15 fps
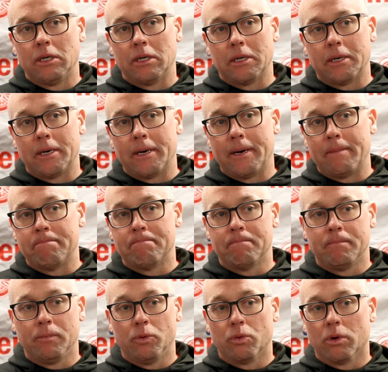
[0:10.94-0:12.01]
We'll
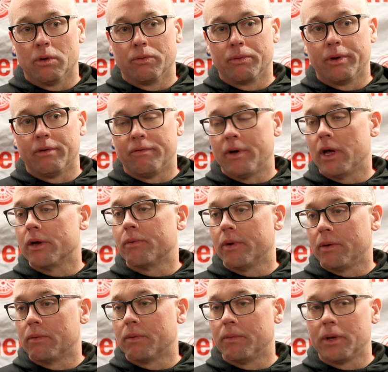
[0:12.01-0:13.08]

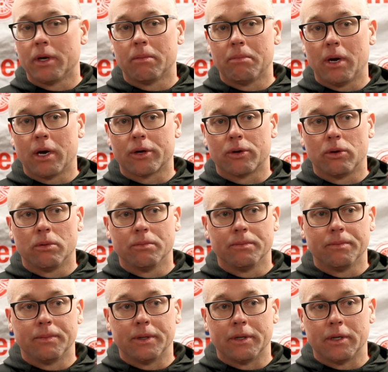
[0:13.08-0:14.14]
reevaluate when we get back
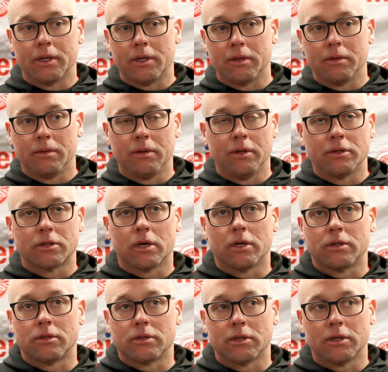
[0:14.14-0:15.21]
home. He's
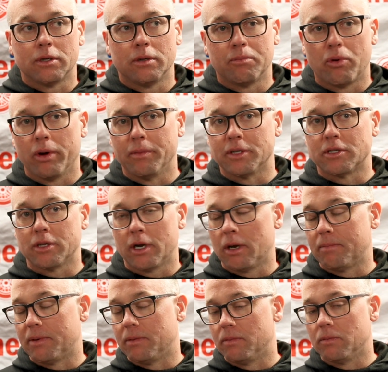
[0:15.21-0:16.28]
got an appointment set
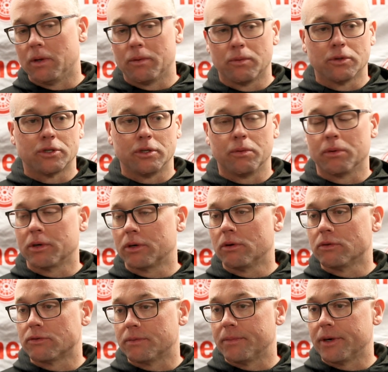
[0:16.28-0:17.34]
up, and we'll see where it
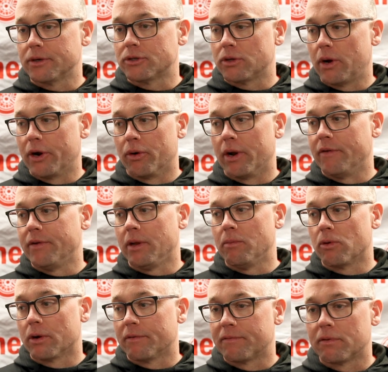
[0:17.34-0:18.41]
goes from there. So I don't have any
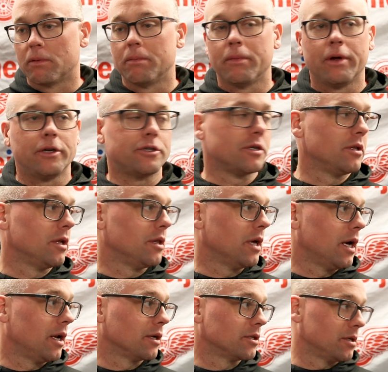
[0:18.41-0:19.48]
more information than
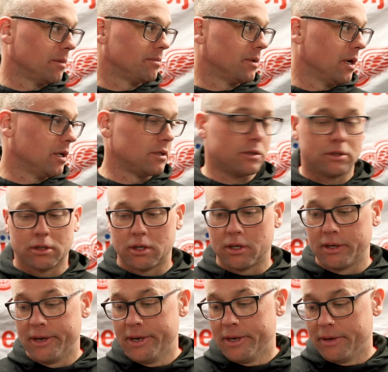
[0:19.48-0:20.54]
that, except
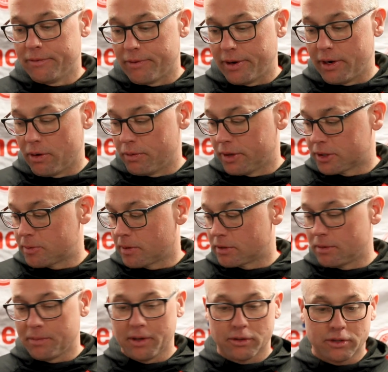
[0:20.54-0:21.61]
that right now we
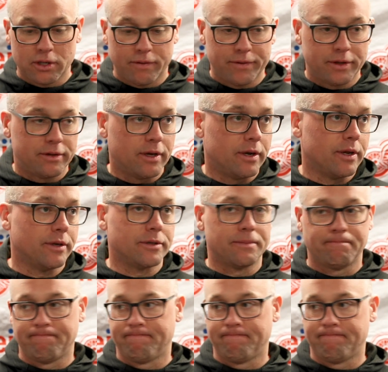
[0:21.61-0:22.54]
expect him to be out 7 to 10 days.